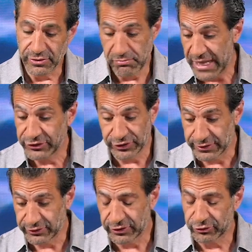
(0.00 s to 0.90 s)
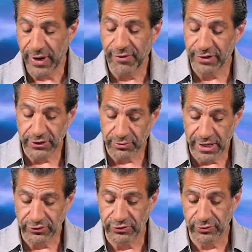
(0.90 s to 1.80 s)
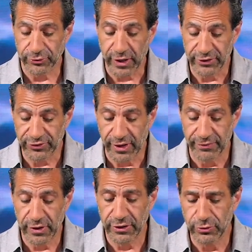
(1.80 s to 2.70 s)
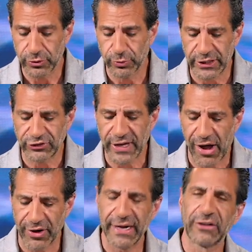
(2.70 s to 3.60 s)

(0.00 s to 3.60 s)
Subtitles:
dimensions, extravagant dimensions of Christ's love. That you would reach out and